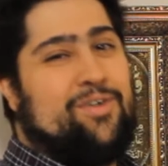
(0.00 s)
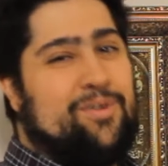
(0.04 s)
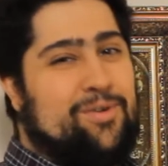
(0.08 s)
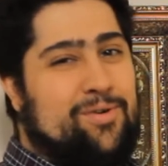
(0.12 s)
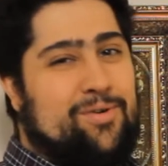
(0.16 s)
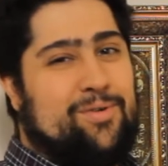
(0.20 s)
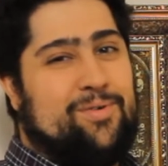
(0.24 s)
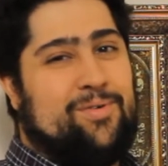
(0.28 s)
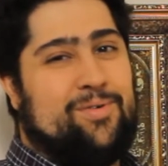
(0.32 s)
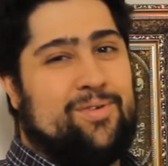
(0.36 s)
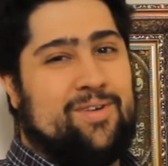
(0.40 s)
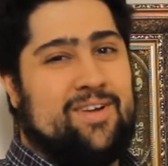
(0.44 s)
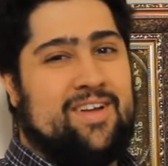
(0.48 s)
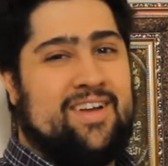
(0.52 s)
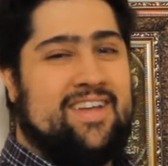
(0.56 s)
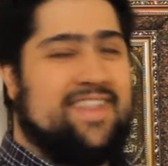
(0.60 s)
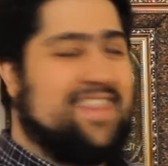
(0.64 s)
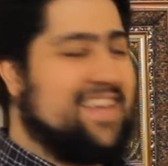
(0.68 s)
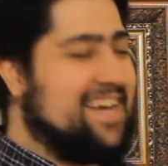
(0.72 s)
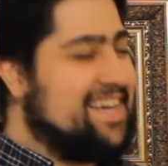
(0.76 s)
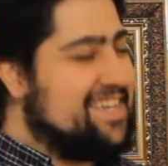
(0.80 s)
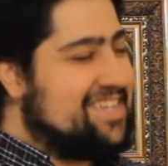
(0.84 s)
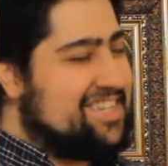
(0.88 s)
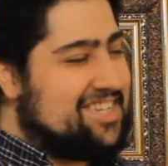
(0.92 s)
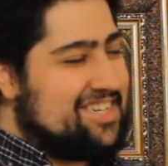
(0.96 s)
cool.
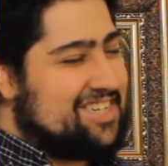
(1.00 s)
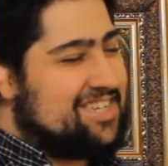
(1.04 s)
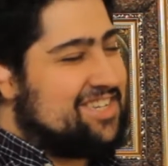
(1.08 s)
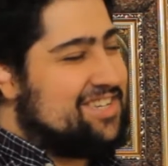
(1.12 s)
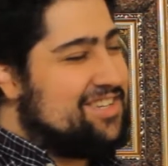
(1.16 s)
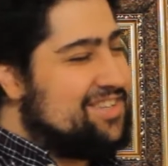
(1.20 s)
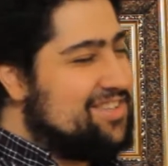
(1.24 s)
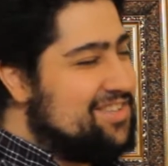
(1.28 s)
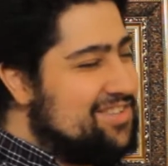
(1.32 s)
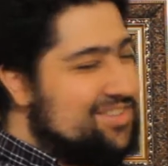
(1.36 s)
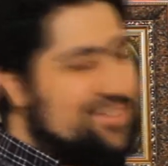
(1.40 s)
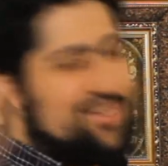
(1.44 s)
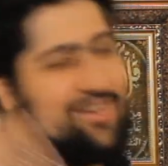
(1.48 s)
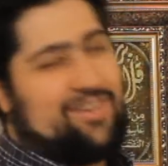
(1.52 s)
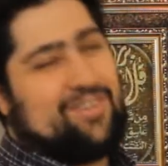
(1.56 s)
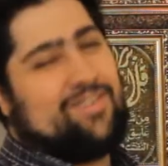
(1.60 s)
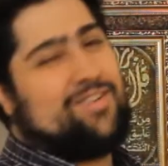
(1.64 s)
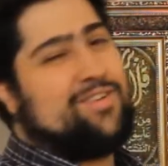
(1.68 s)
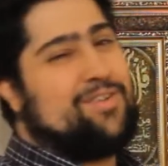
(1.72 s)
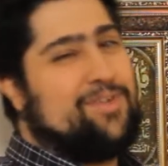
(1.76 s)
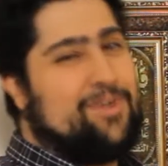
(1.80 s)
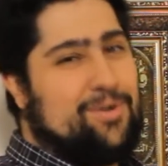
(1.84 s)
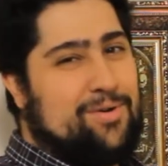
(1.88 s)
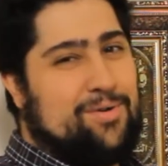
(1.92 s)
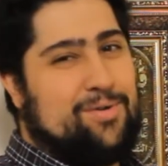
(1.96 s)
That's just
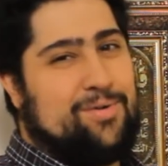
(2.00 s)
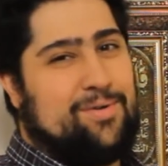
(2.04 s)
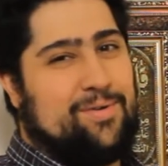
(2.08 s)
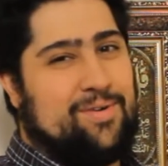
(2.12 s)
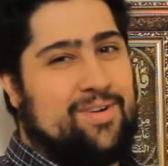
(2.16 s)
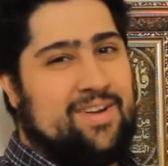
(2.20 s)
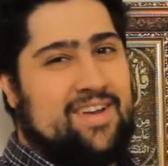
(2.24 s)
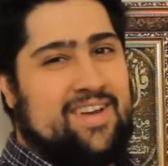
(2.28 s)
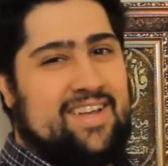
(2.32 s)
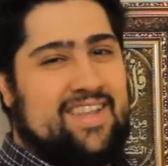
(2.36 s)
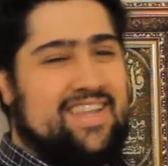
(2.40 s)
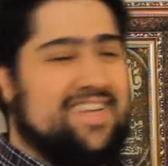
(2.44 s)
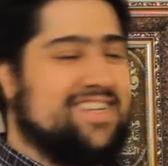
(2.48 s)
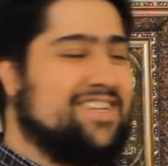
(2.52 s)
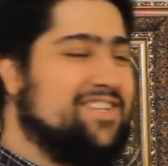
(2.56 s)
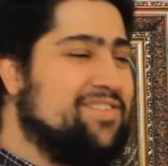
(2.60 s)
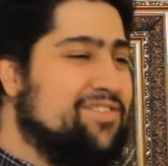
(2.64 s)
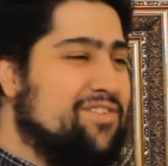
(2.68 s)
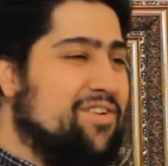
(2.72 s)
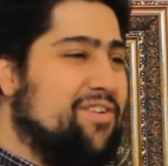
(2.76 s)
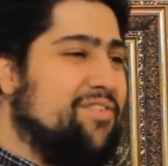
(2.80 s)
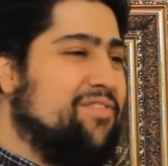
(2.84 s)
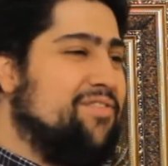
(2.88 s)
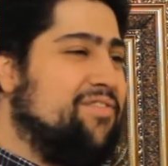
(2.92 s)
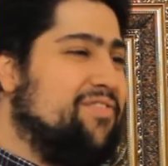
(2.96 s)
not cool. That's
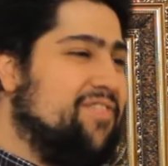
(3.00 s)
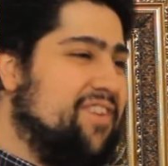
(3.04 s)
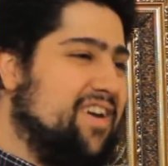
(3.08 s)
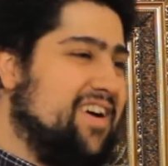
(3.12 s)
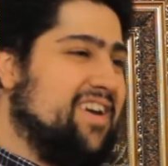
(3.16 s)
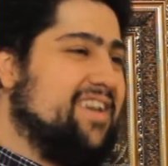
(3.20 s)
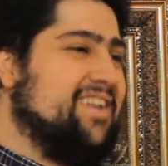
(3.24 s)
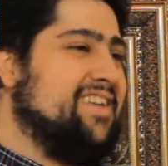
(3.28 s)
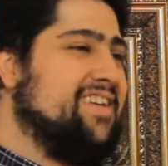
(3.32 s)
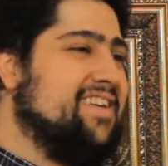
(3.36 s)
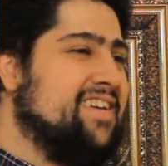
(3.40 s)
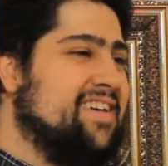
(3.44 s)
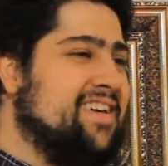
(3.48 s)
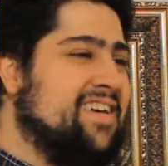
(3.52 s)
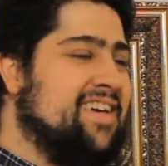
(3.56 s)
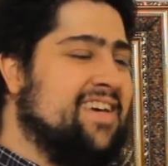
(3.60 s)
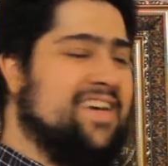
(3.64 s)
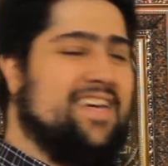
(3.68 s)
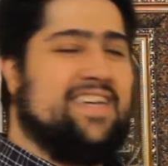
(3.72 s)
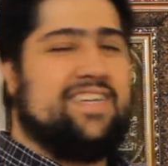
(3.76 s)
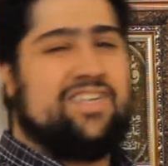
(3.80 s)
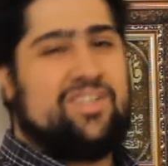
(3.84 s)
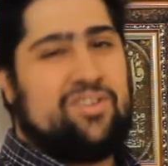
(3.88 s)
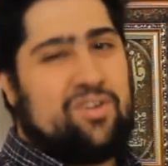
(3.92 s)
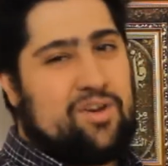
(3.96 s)
not fun,
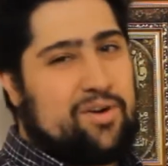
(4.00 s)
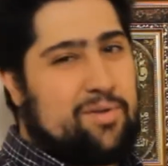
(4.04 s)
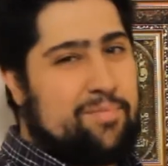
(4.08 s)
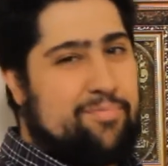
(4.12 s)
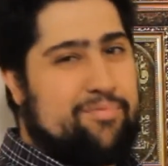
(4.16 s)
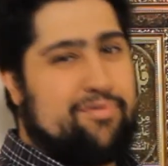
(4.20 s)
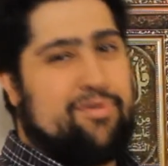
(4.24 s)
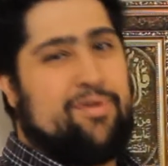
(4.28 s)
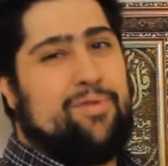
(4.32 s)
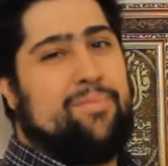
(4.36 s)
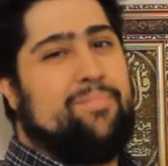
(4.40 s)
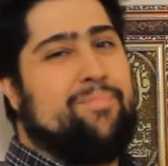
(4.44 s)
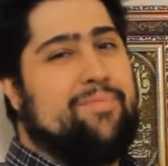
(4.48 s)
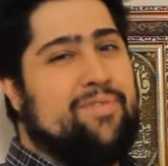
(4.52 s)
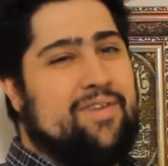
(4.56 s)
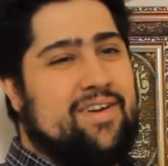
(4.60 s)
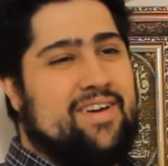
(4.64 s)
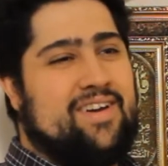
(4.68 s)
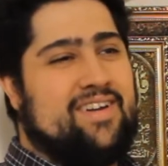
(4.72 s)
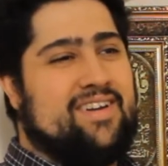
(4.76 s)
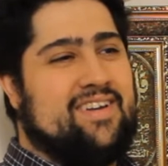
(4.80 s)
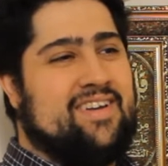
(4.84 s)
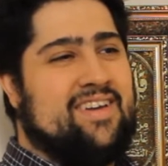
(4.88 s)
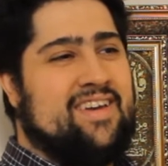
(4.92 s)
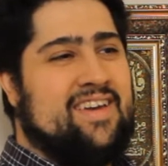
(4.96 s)
it's not
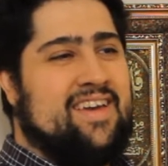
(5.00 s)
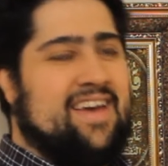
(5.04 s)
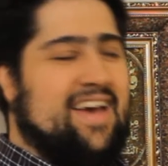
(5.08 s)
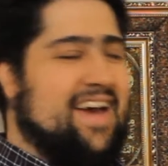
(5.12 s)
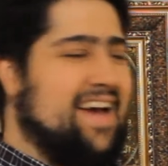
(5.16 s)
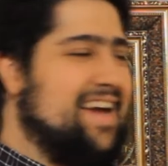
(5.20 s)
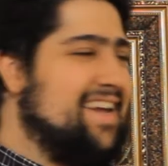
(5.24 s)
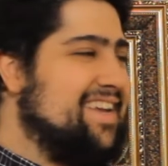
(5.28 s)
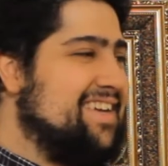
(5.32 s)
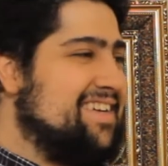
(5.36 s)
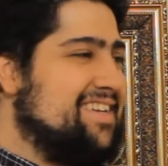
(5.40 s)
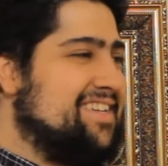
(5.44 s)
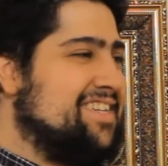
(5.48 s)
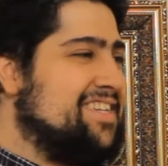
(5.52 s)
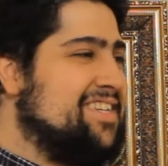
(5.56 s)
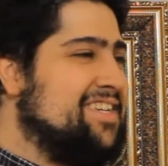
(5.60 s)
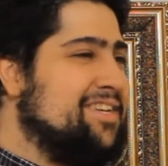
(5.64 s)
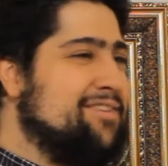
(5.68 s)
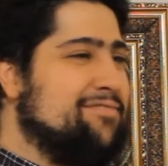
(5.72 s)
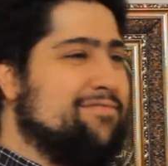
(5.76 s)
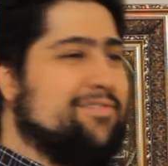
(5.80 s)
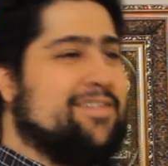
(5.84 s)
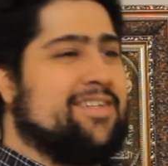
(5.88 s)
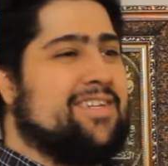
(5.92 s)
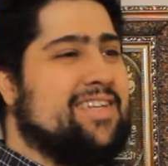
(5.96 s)
appropriate and
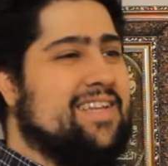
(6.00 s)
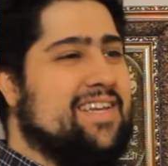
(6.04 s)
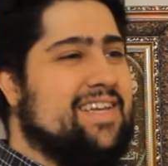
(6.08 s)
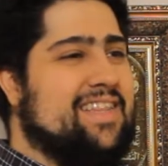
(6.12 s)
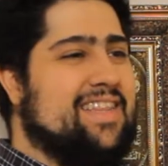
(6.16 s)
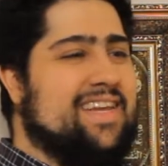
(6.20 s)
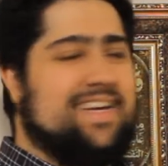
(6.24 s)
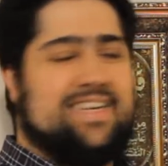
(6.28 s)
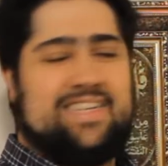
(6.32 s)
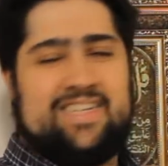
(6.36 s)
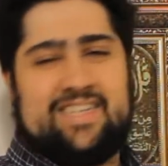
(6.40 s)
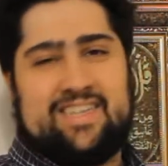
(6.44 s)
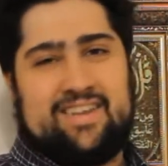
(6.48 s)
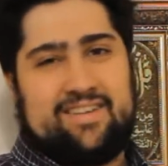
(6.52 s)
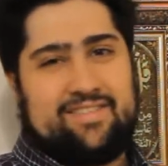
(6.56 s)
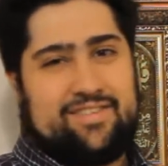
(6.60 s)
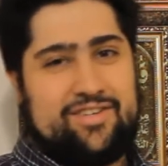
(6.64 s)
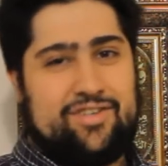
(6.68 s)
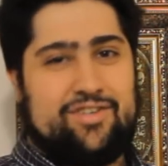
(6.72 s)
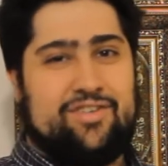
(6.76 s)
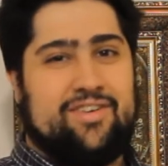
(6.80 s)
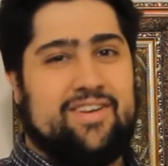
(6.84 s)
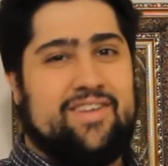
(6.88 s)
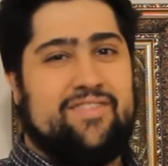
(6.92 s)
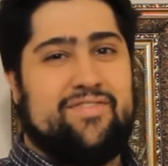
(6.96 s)
seriously that stuff
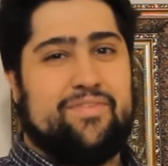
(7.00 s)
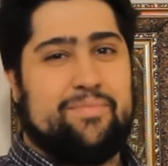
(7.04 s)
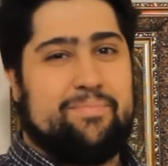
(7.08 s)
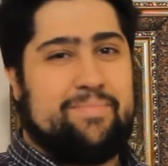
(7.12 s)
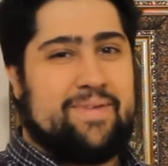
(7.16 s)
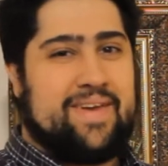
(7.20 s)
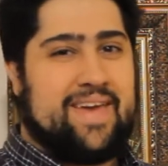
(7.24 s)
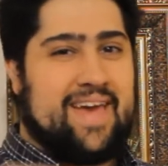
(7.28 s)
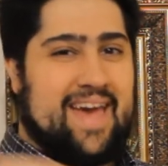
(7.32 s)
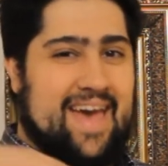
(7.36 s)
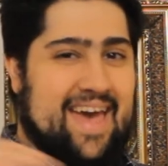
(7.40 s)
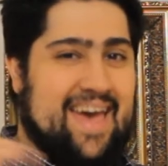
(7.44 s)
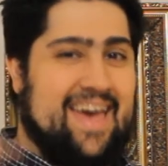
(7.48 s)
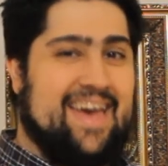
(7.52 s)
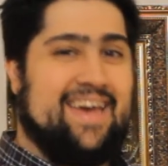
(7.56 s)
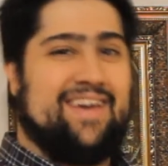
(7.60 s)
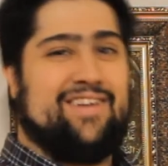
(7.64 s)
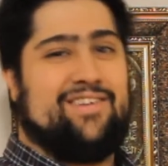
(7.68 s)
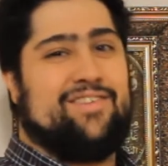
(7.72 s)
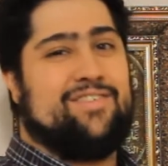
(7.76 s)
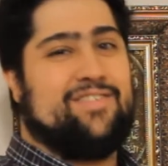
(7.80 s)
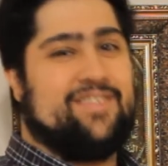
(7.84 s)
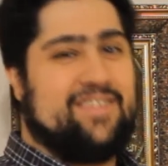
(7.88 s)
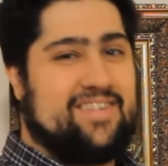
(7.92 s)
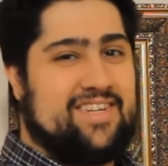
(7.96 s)
shouldn't even be
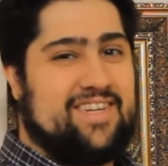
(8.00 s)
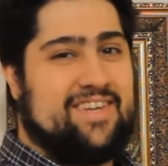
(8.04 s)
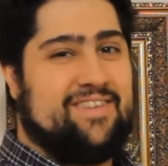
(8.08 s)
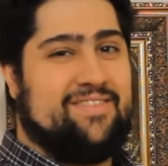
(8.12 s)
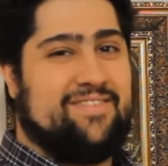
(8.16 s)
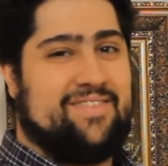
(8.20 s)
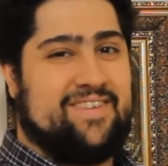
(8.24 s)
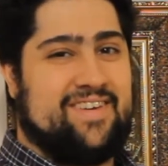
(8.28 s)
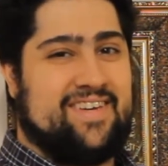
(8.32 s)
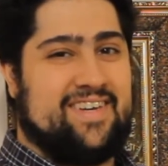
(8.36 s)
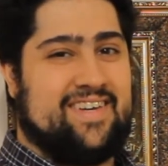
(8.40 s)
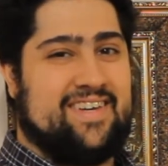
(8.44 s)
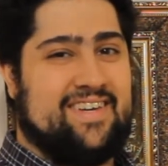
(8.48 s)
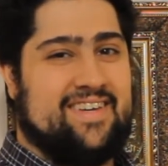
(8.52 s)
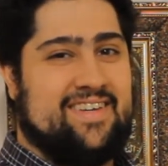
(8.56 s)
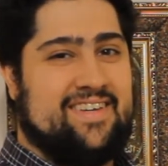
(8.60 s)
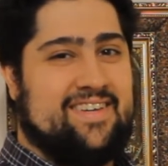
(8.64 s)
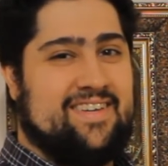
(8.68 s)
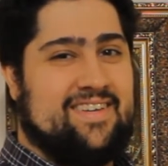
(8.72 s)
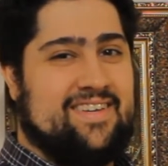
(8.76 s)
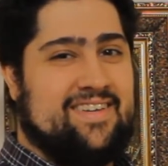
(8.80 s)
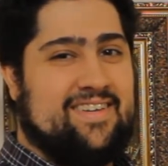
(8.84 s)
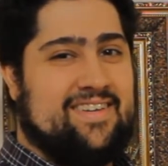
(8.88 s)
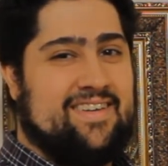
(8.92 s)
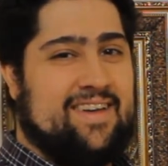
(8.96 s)
aired on TV.
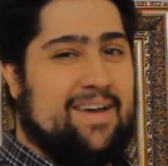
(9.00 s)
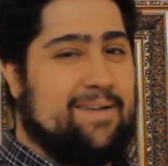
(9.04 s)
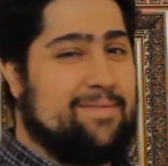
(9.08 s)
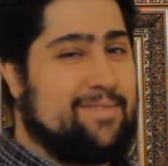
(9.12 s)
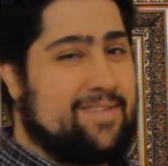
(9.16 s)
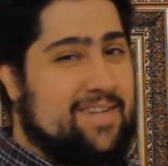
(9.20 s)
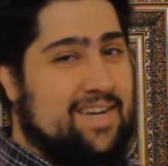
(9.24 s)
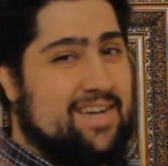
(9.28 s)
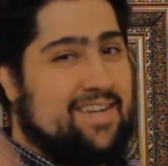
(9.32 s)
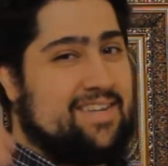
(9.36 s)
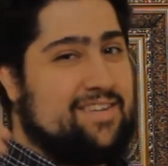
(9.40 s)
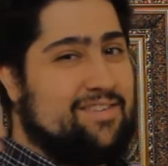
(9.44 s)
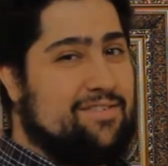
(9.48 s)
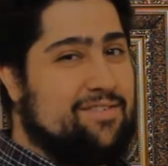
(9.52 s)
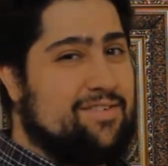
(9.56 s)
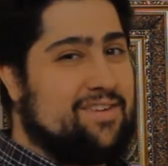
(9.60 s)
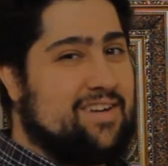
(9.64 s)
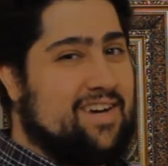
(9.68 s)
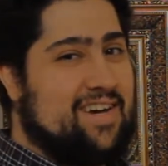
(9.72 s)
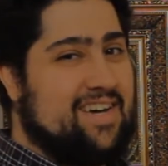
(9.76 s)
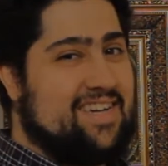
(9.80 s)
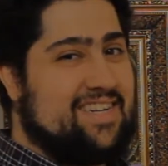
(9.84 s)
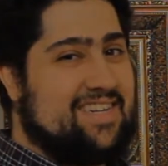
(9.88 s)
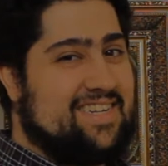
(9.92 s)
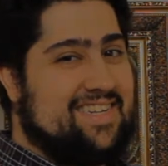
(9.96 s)
I'm telling you
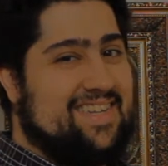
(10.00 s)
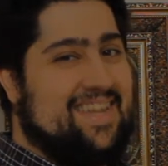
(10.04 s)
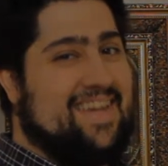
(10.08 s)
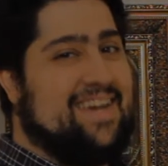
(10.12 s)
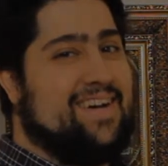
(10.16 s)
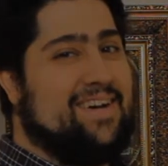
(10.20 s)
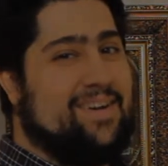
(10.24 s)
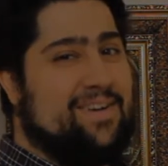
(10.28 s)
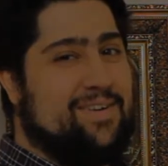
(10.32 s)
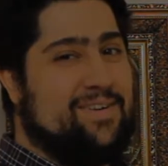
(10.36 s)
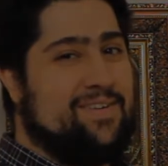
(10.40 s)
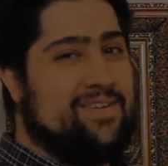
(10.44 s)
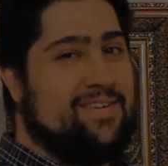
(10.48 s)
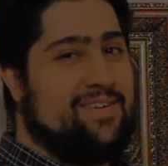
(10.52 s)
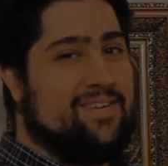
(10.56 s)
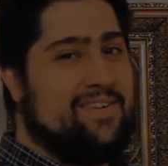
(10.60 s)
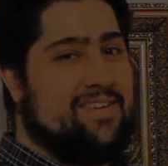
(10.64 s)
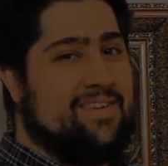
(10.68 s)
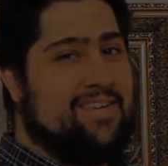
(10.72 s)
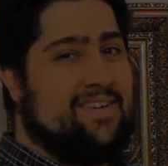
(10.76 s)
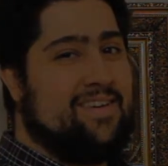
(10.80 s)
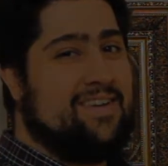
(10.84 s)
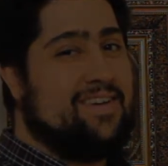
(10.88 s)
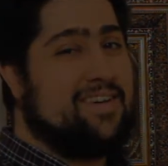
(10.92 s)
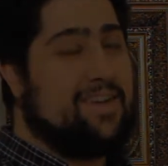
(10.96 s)
guys now,
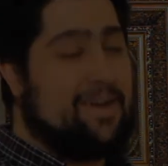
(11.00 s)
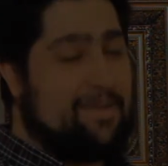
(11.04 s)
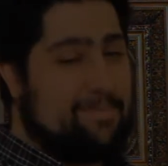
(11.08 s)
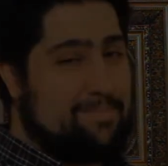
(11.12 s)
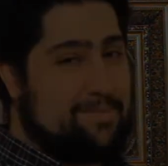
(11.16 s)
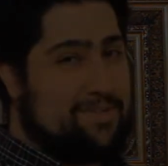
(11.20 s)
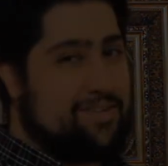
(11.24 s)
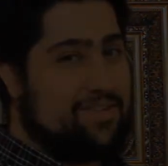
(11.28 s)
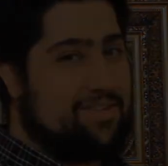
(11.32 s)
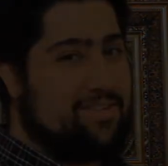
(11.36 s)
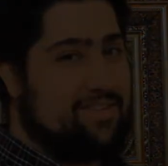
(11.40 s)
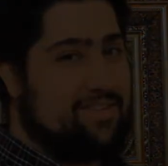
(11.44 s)
come to